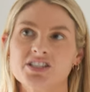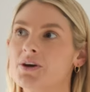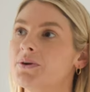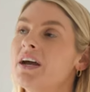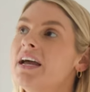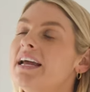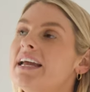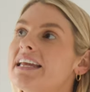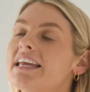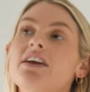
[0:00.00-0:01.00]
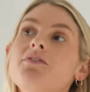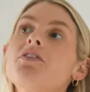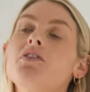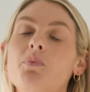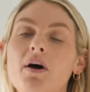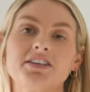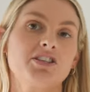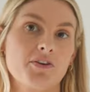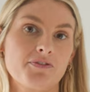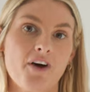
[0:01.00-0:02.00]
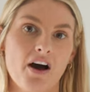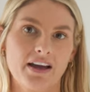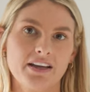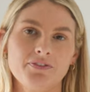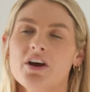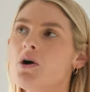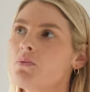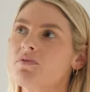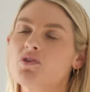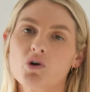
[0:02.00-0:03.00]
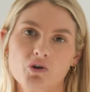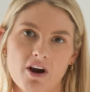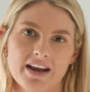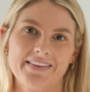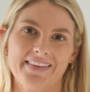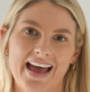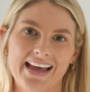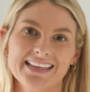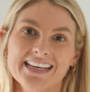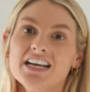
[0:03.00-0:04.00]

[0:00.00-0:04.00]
So even the White oh five, we've got grey in there.